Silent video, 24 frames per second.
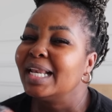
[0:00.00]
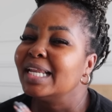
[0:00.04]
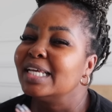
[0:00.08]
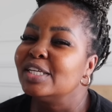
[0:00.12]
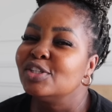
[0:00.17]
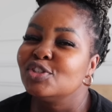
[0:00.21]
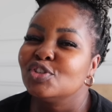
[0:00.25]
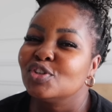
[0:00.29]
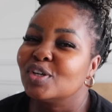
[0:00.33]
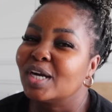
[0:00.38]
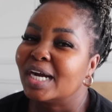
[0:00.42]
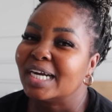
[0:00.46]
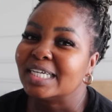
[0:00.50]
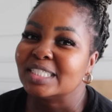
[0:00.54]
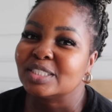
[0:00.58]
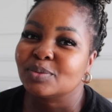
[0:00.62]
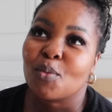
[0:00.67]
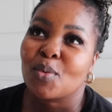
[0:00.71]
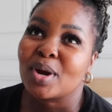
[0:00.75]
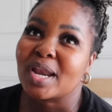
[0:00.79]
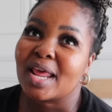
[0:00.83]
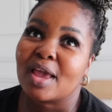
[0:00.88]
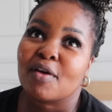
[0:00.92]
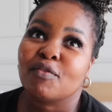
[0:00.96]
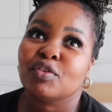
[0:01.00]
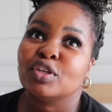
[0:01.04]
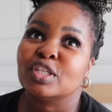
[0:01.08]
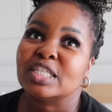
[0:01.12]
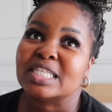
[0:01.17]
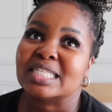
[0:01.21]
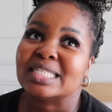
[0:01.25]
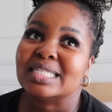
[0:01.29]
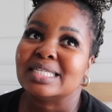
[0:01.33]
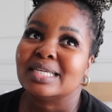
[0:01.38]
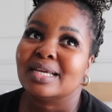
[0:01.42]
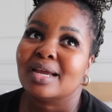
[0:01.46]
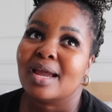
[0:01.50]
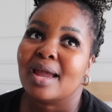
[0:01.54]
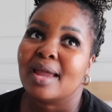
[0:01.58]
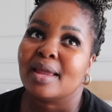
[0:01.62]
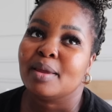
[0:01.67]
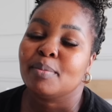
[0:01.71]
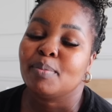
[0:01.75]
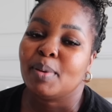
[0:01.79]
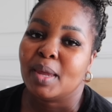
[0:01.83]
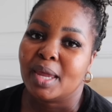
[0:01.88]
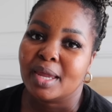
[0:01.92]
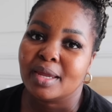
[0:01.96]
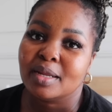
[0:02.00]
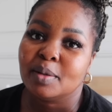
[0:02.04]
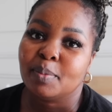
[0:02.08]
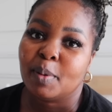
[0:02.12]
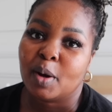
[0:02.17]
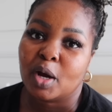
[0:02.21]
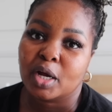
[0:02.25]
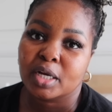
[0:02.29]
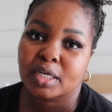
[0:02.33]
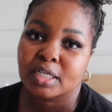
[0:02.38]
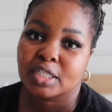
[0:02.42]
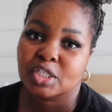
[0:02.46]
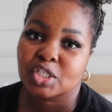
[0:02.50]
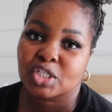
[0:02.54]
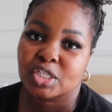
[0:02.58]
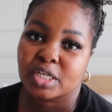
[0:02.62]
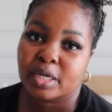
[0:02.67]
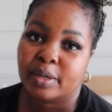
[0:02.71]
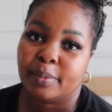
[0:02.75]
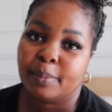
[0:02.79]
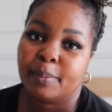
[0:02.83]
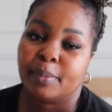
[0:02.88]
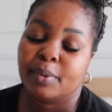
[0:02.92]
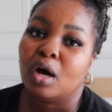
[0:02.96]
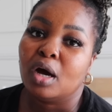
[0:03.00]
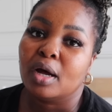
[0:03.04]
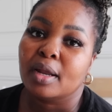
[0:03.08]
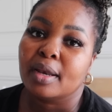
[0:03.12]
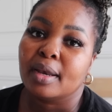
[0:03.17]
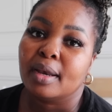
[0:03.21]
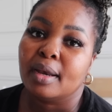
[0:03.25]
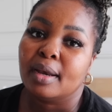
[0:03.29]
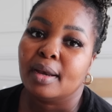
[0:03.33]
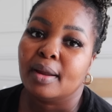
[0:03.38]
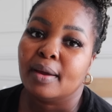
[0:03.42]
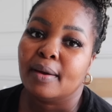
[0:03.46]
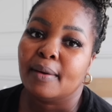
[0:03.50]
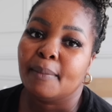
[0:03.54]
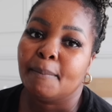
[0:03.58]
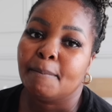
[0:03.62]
please, you guys, whenever you see a paid partnership on